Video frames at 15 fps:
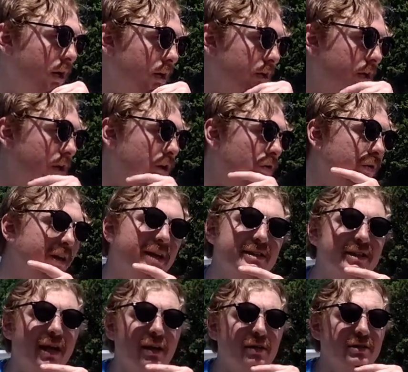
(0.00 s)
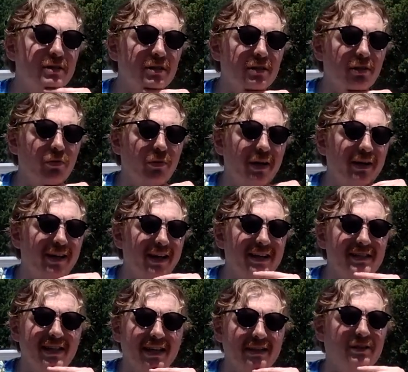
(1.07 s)
Gon, his character, the way that he
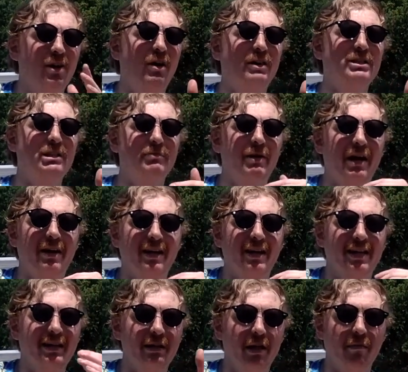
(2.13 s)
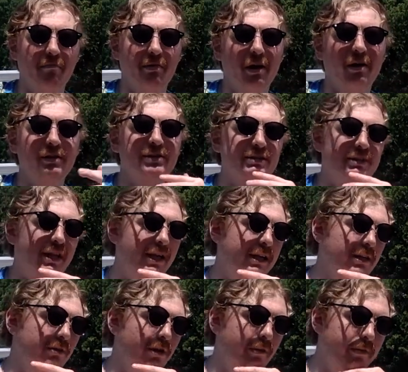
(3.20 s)
like talks about it, it embarrasses
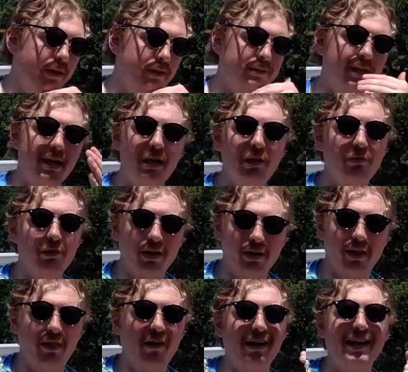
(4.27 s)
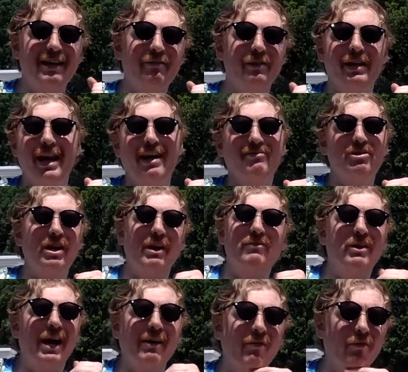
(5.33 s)
Killua because Killua thought he would never ever
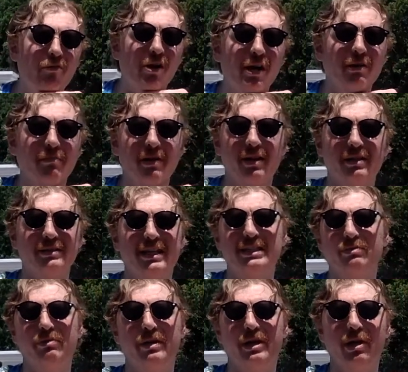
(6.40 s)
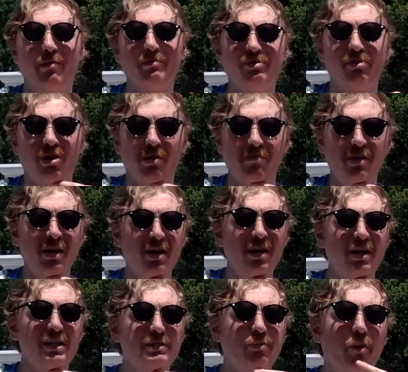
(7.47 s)
have a friend because that's where he comes from.
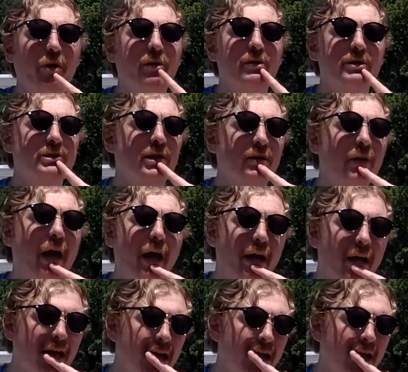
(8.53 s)
Spoilers, okay?